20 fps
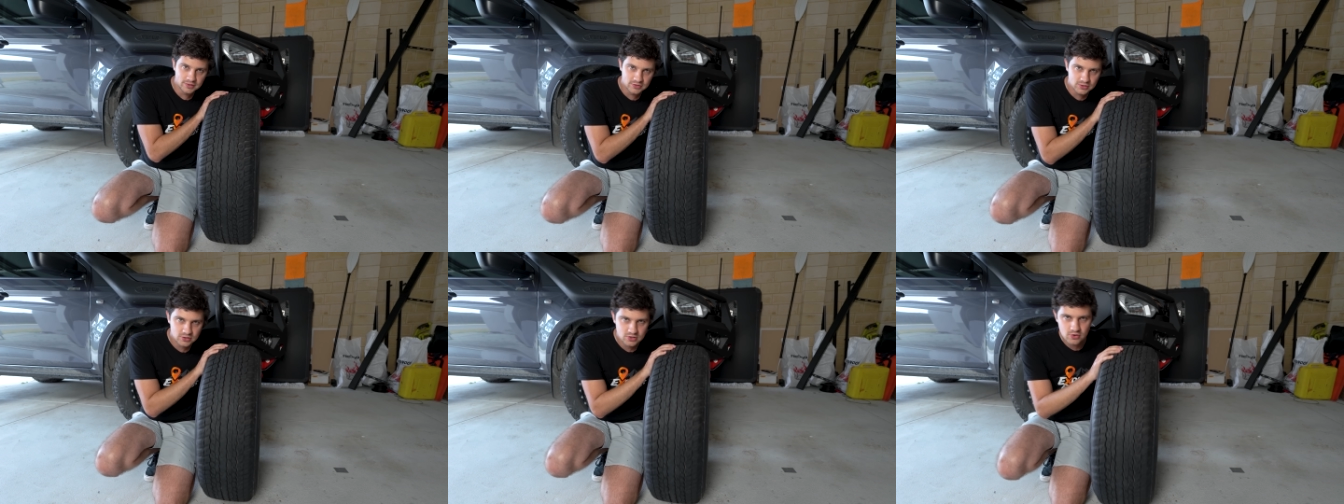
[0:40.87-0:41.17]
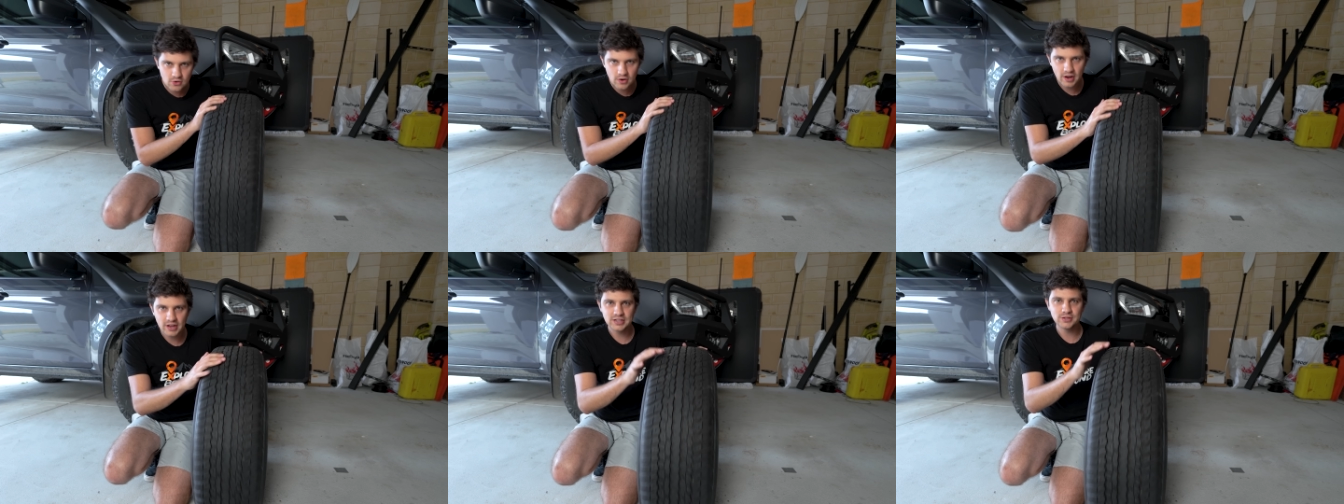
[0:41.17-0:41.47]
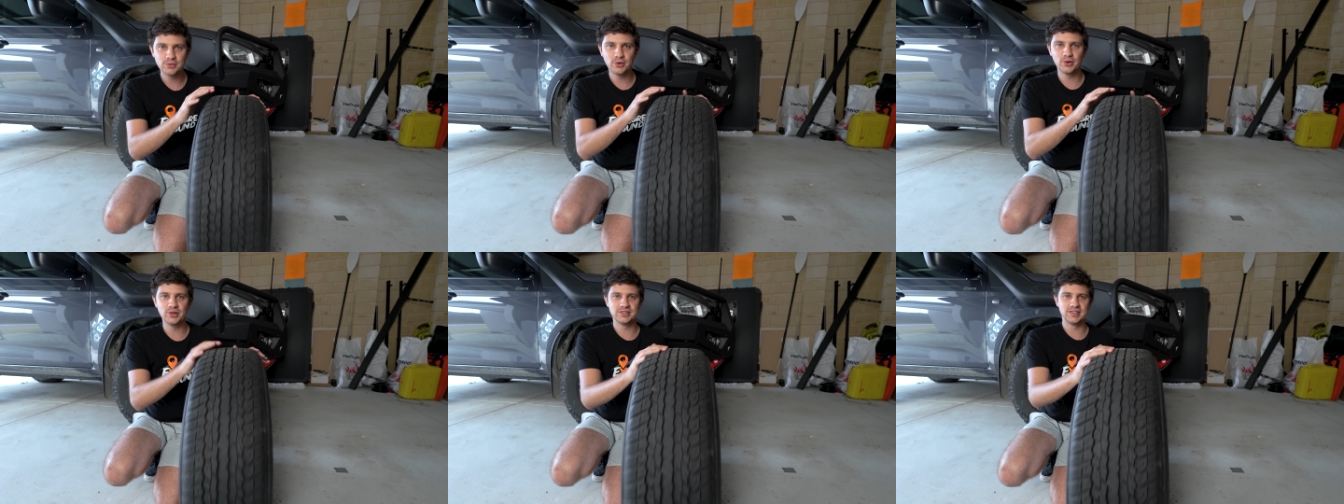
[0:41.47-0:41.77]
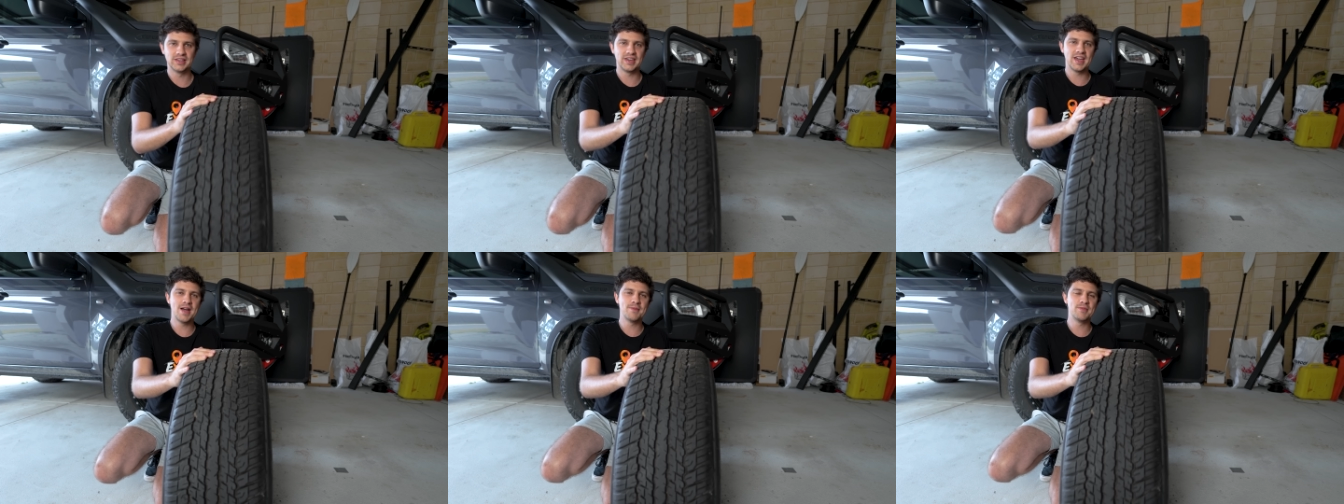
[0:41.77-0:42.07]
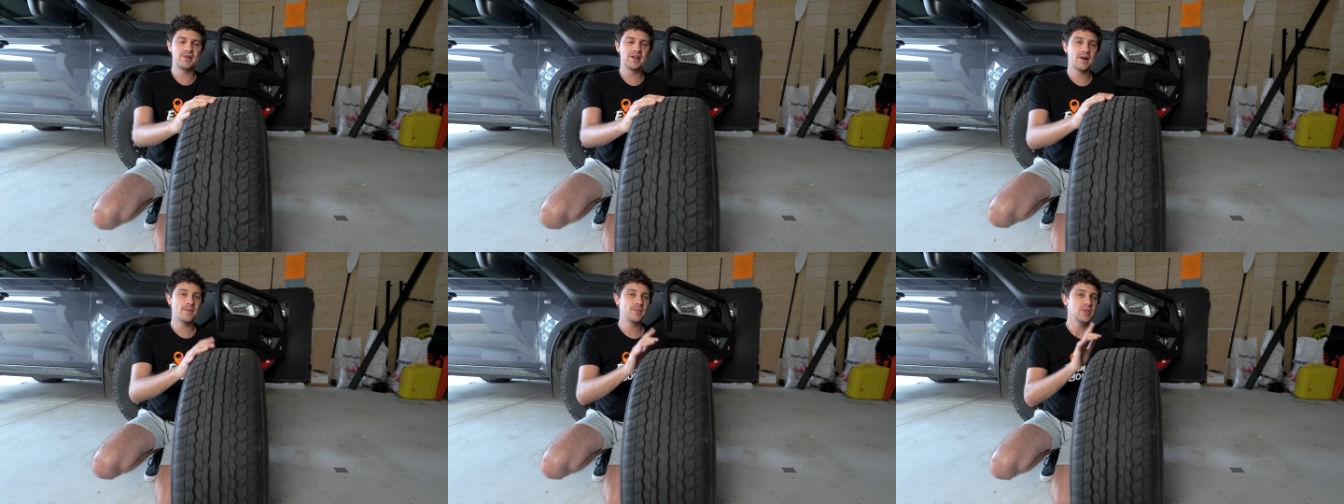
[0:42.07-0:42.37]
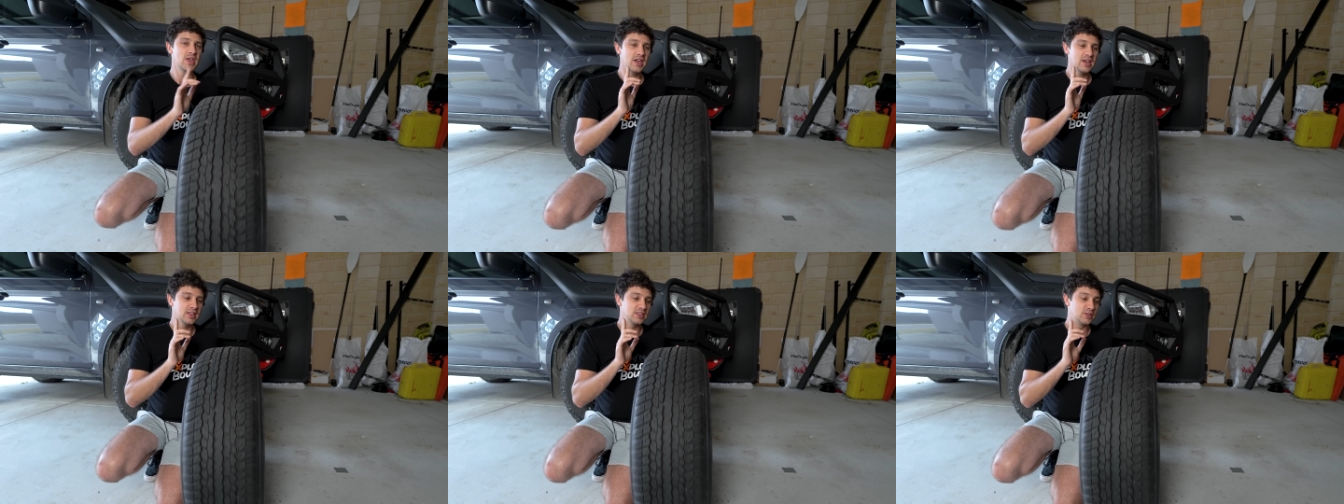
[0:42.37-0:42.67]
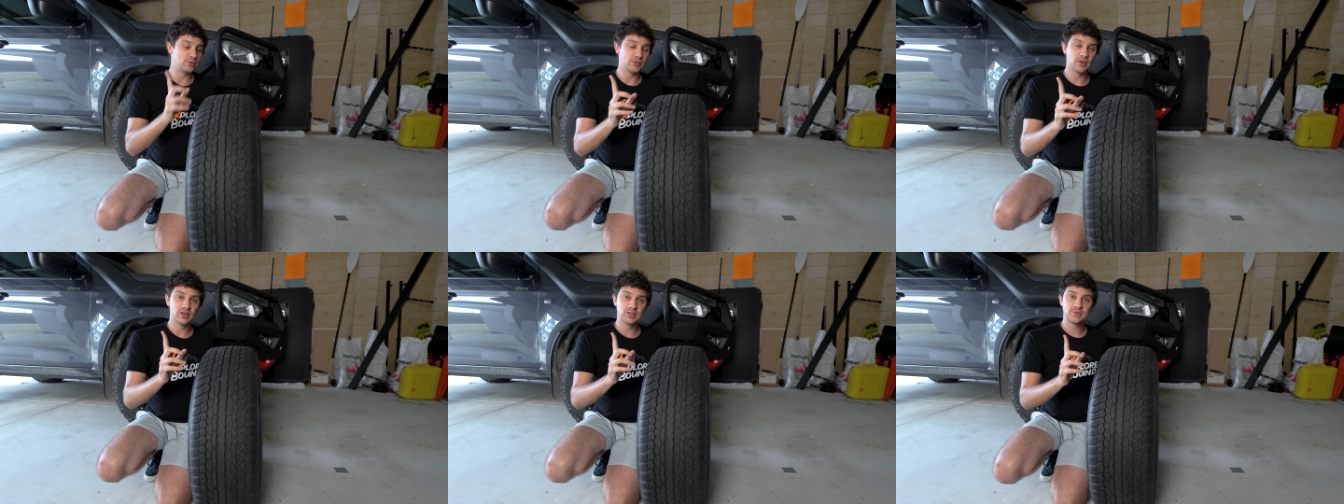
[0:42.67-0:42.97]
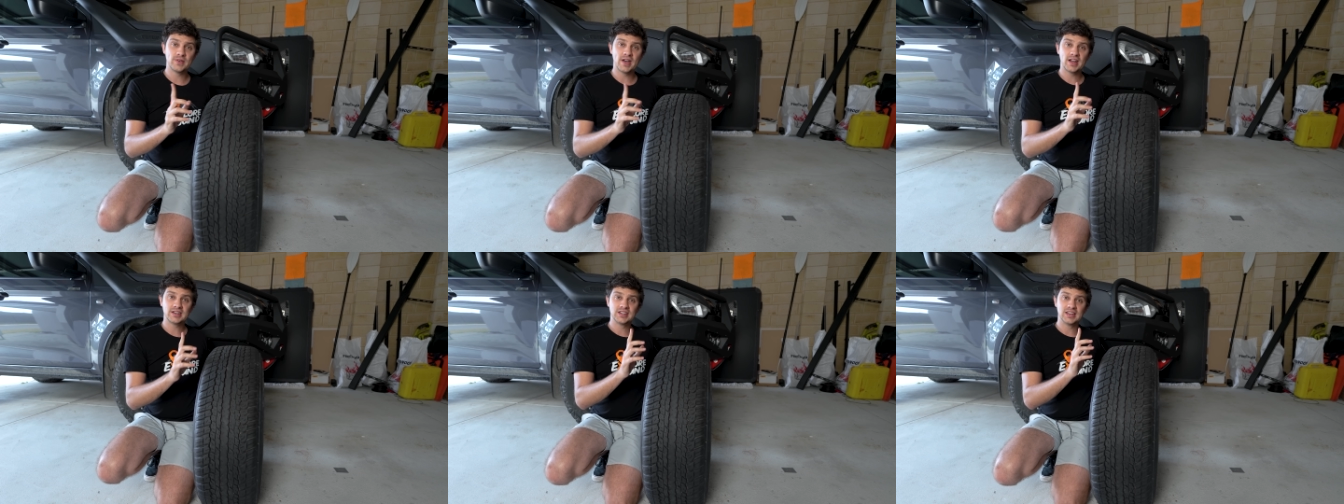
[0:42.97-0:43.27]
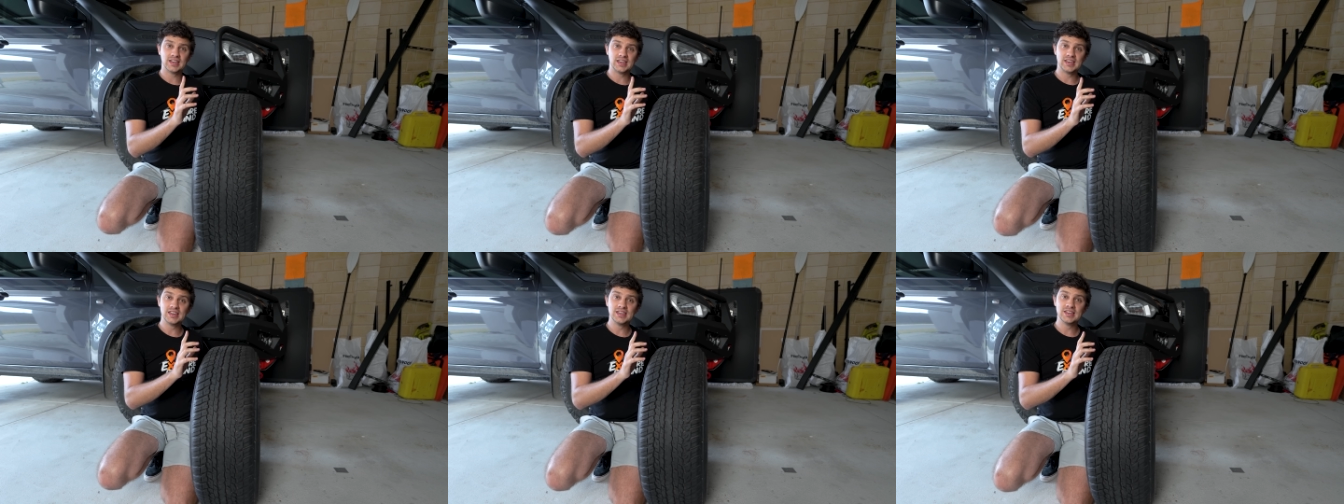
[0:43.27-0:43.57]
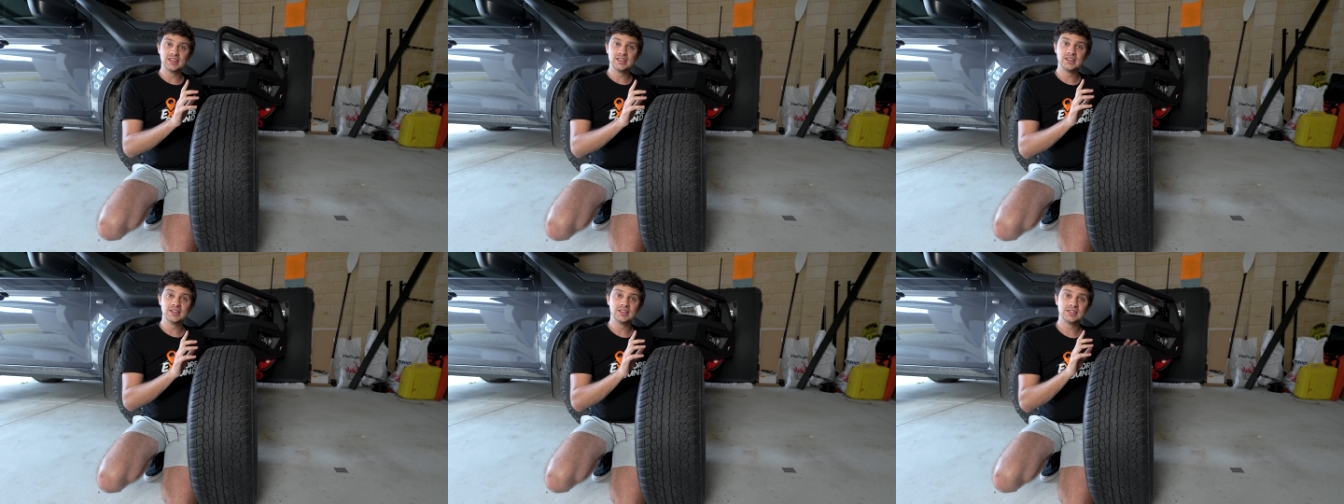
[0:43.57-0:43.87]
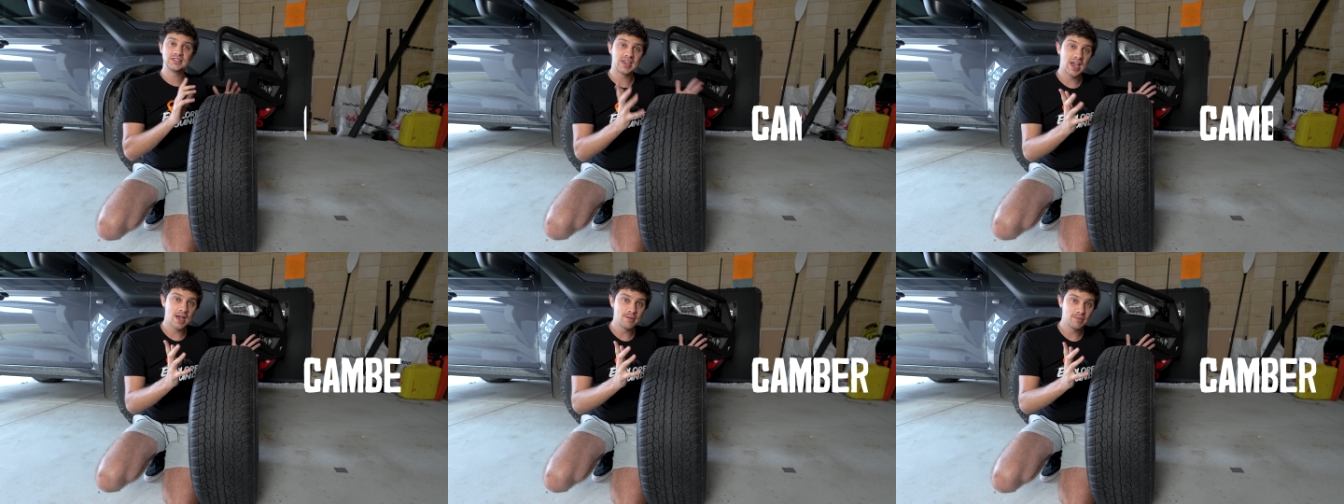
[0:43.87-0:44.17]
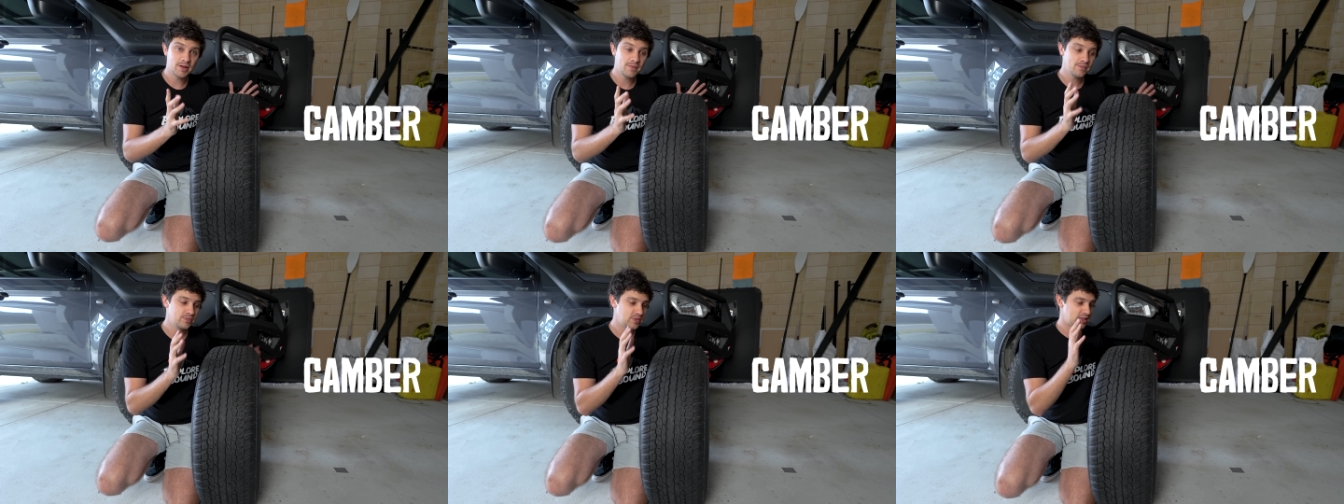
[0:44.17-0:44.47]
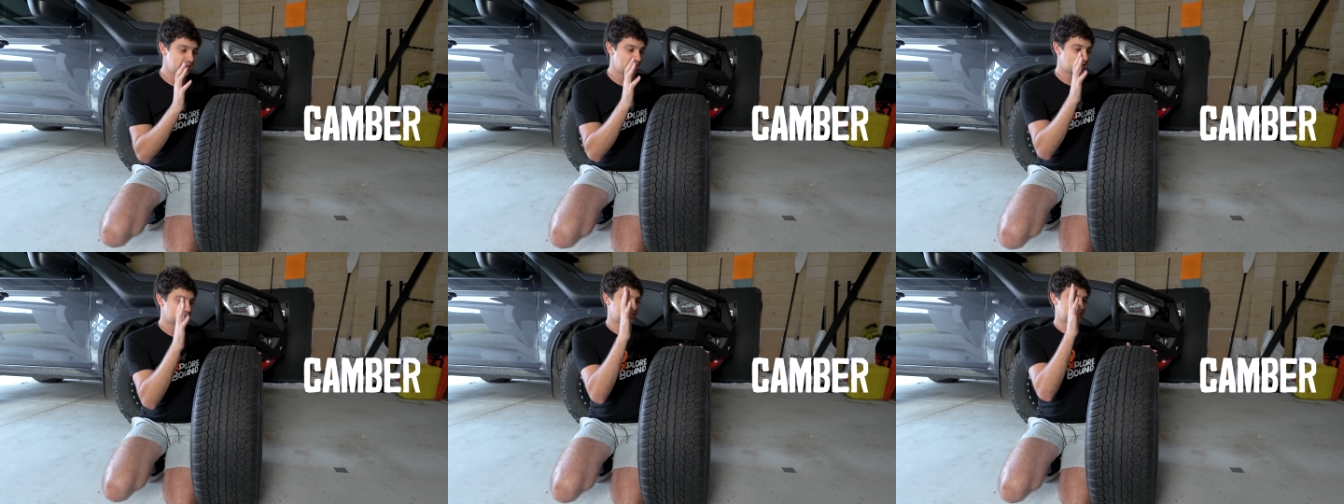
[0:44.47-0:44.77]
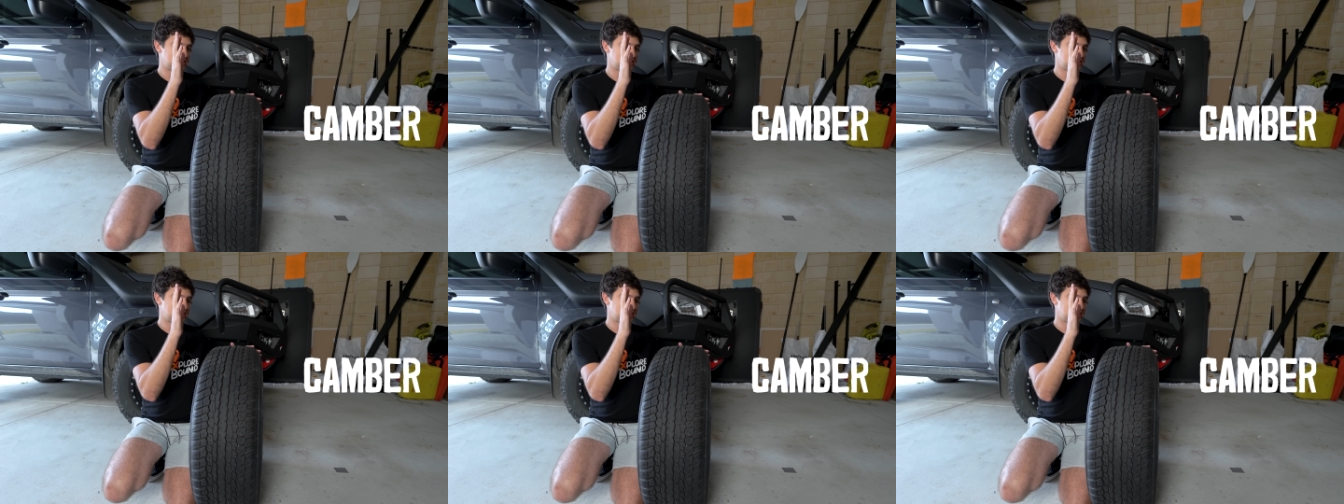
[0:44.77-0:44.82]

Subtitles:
straight towards the camera. The first factor is camber, and that's